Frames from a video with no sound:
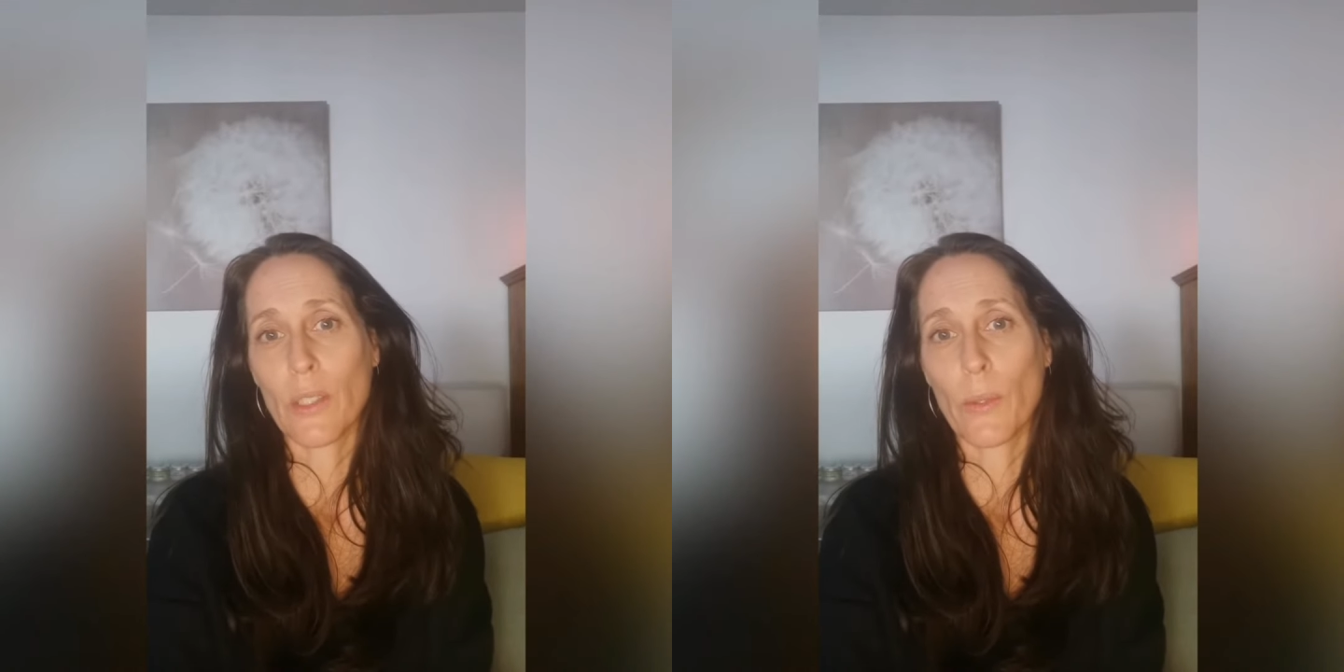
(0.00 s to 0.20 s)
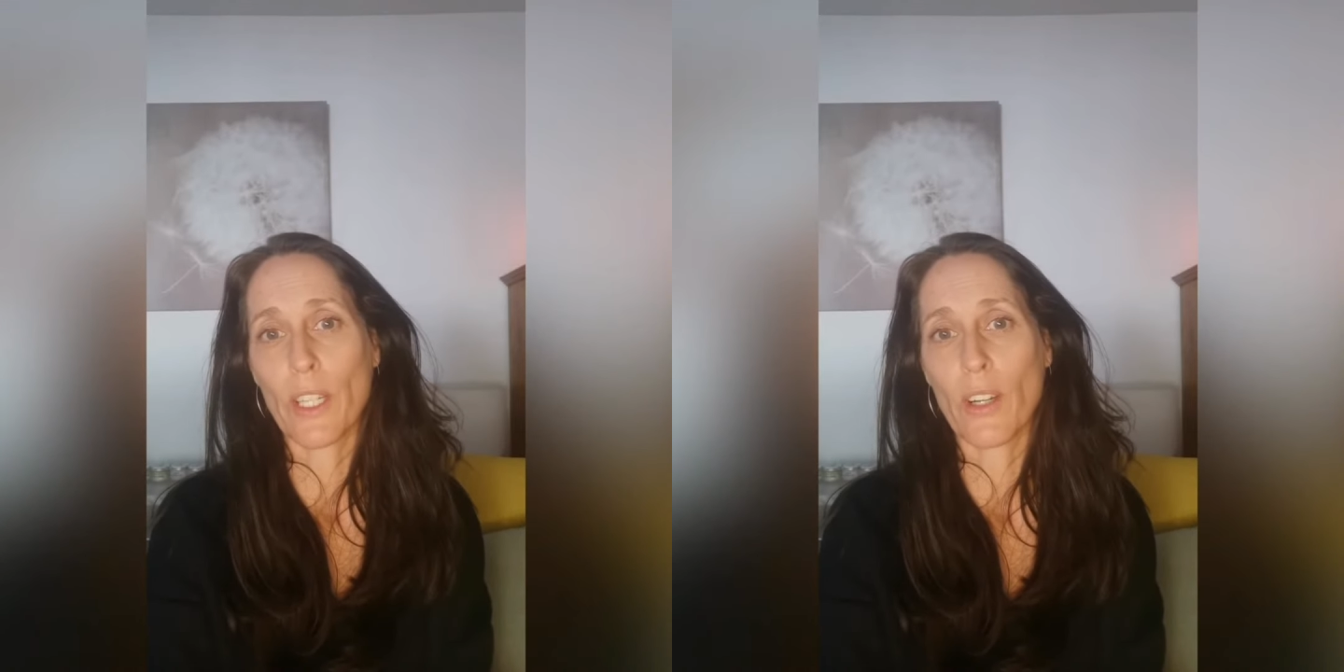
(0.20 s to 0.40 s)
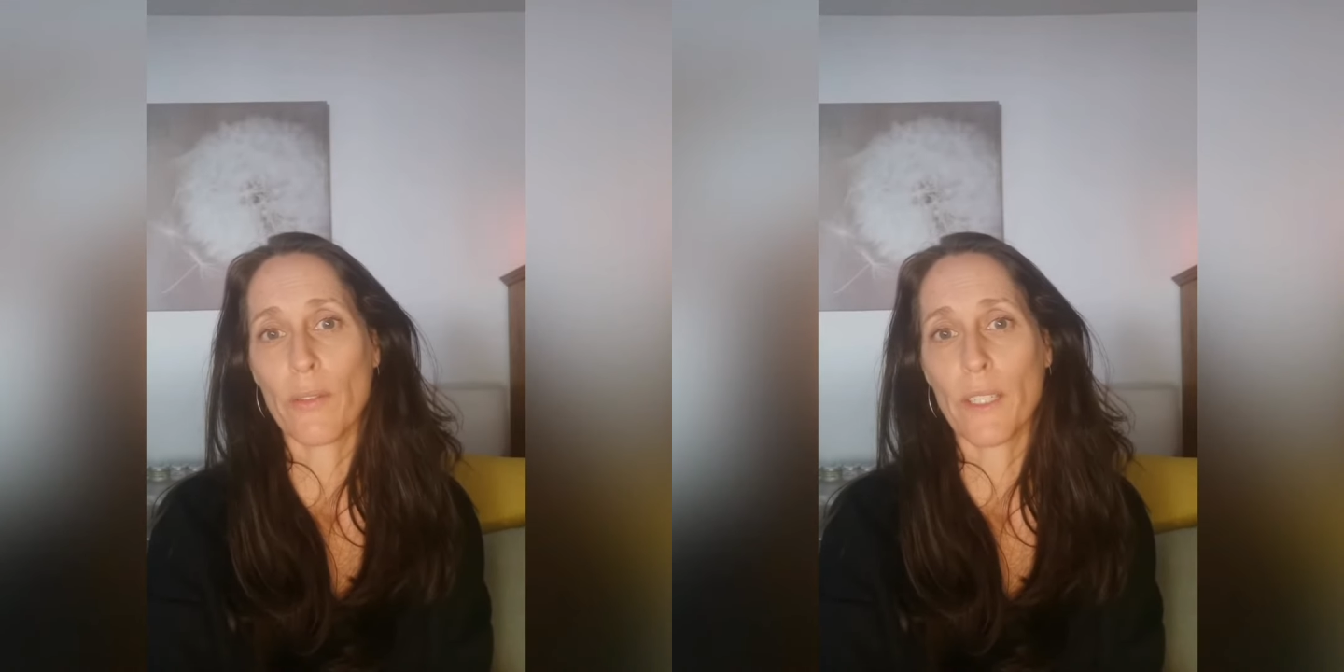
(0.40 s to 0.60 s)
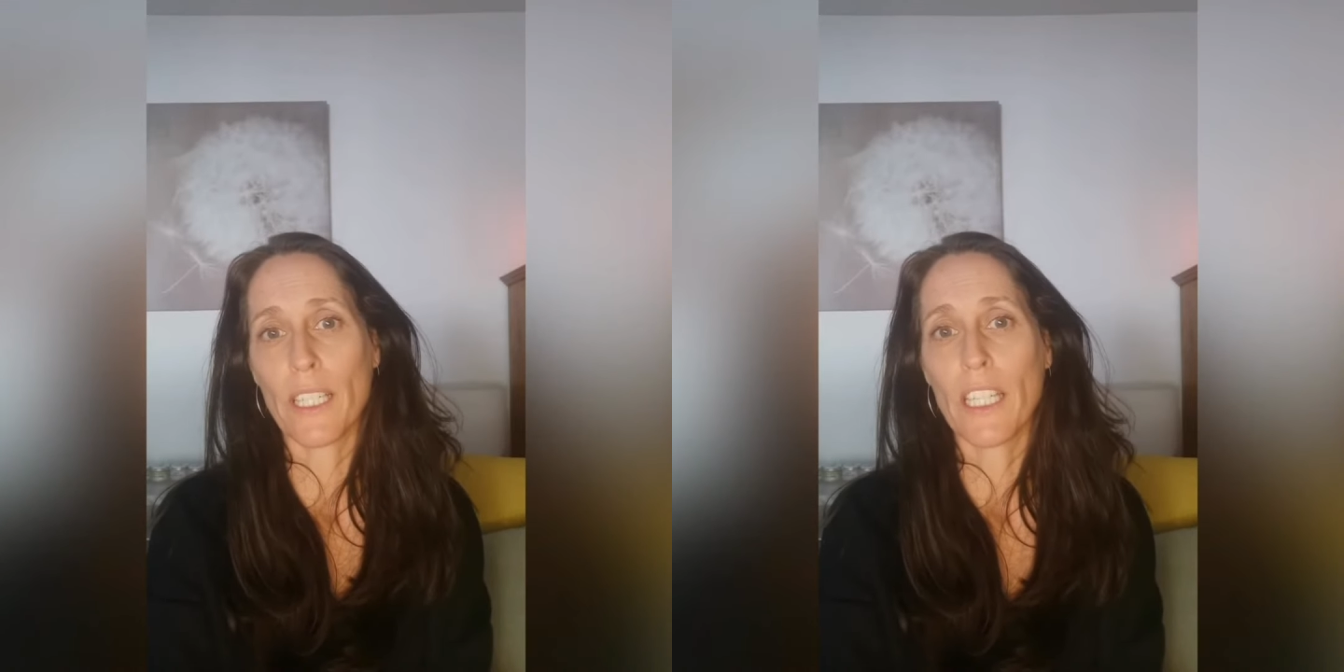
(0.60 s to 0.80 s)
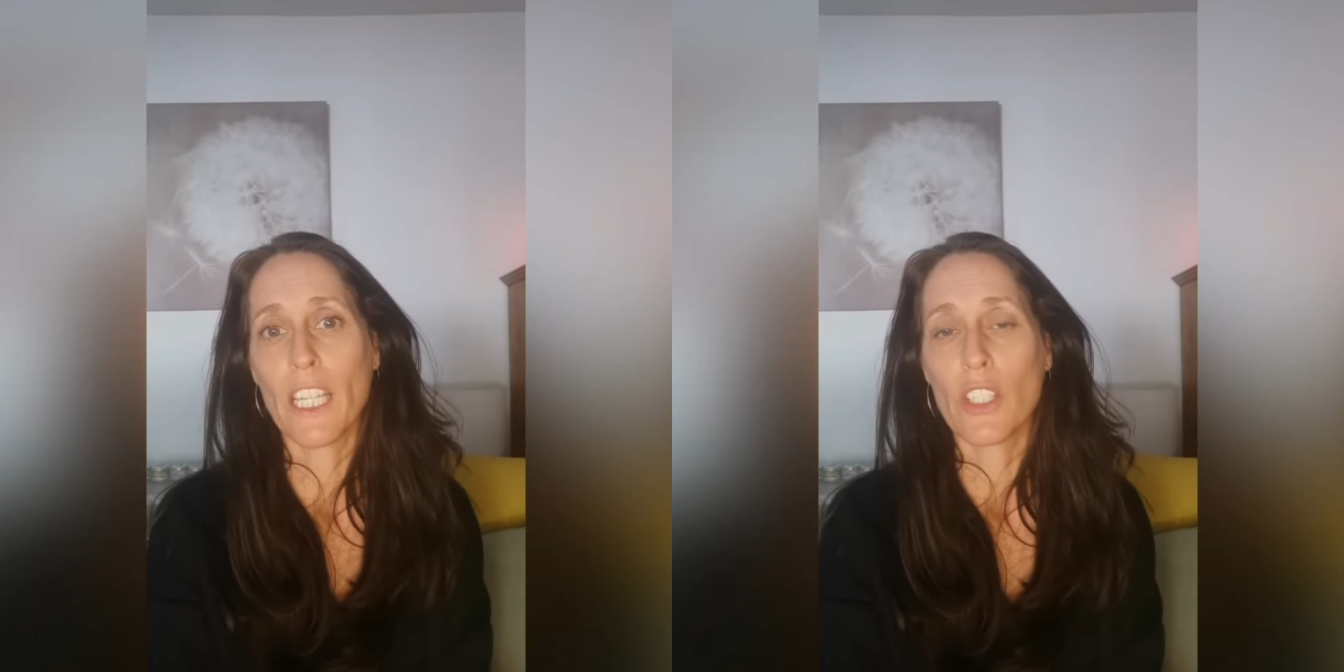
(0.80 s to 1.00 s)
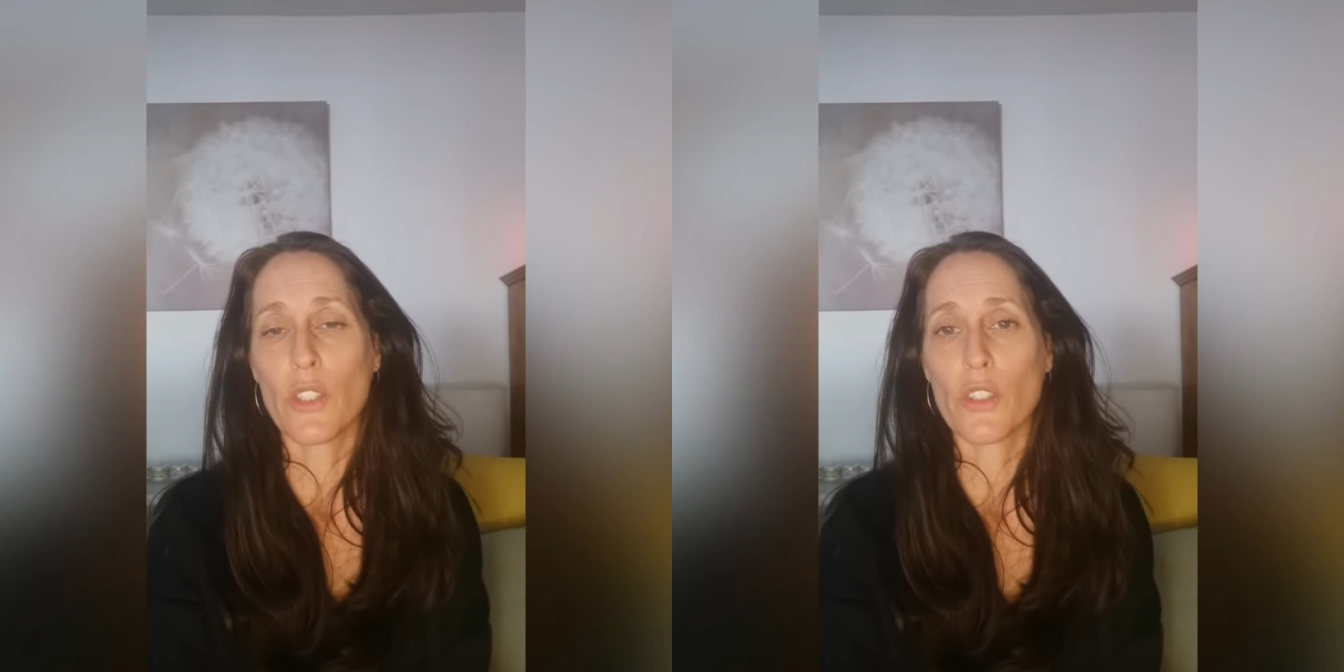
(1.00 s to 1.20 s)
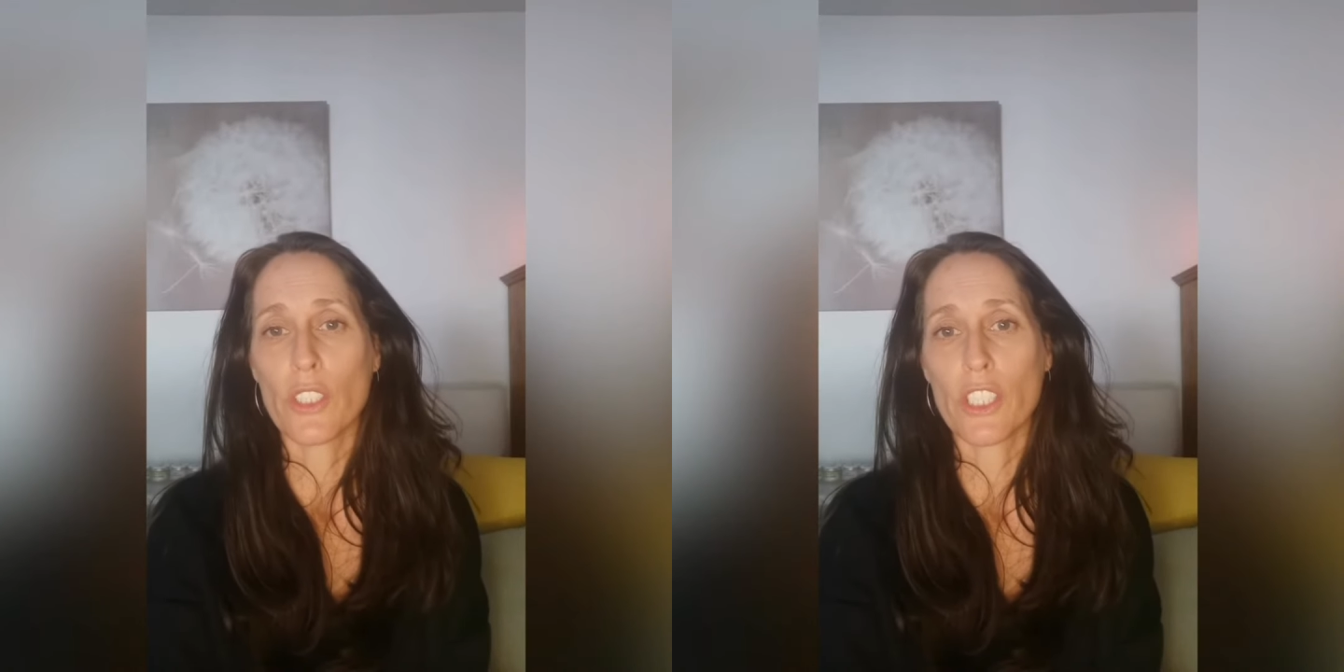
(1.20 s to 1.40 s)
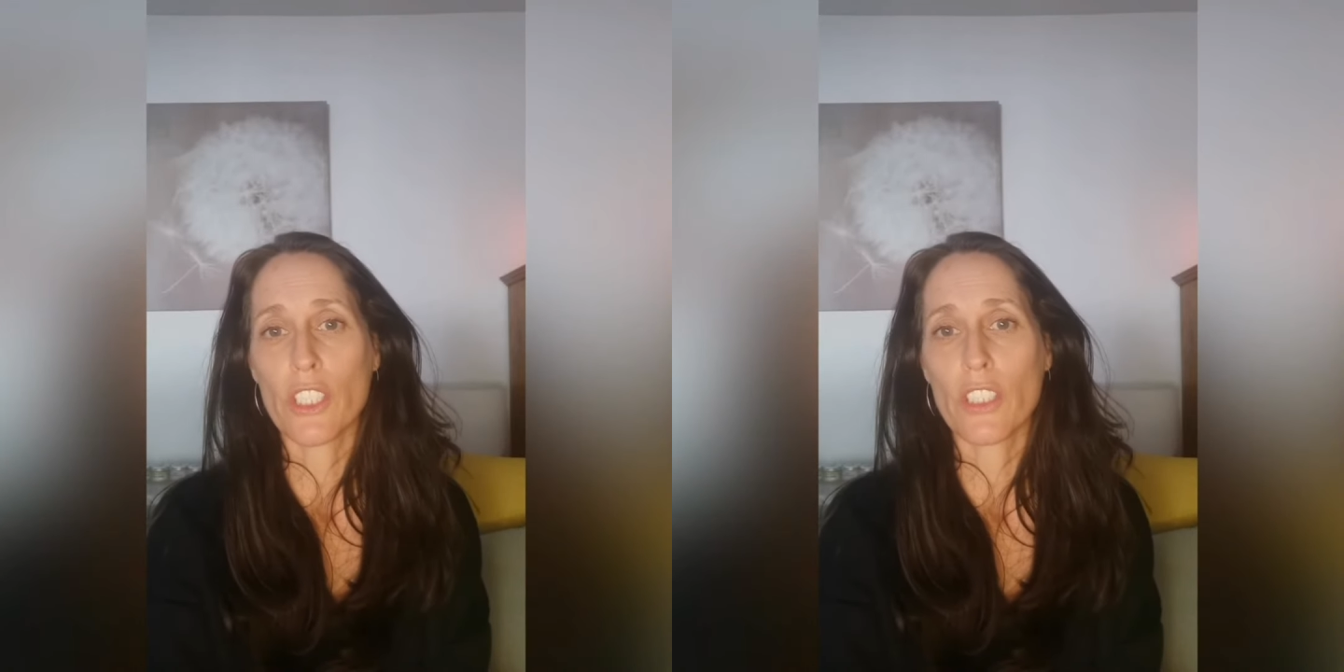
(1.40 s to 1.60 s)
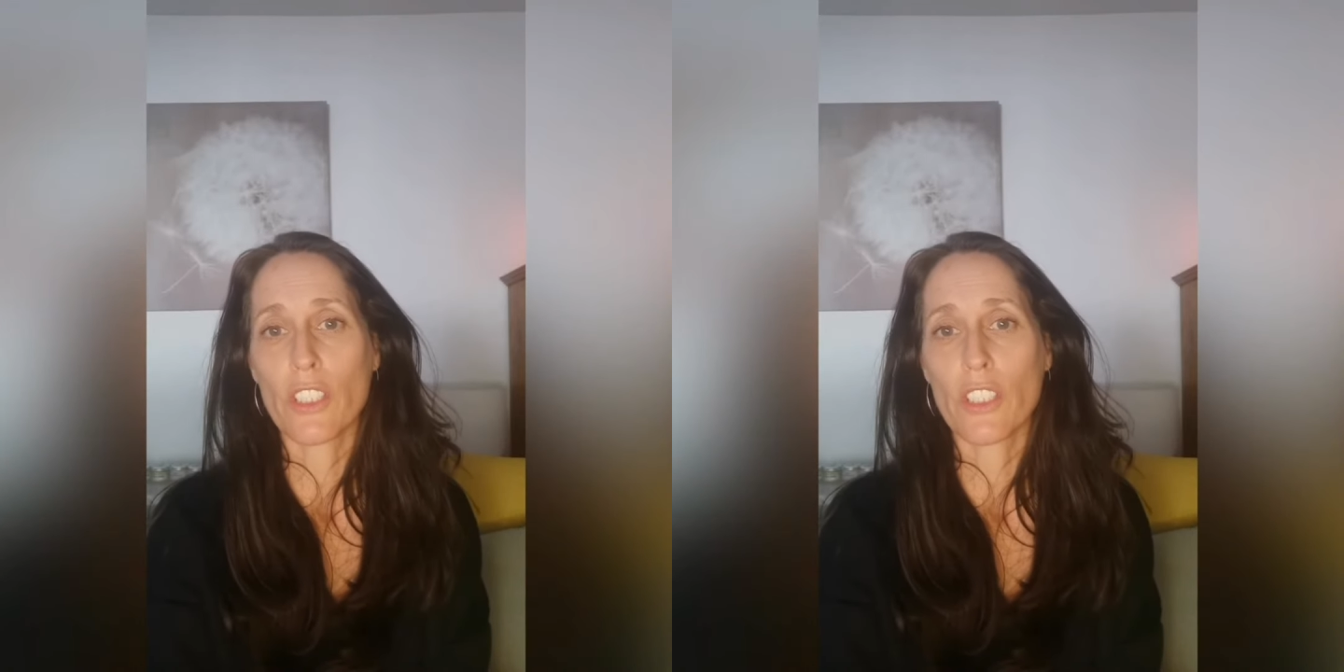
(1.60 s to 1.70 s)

we offer nutrition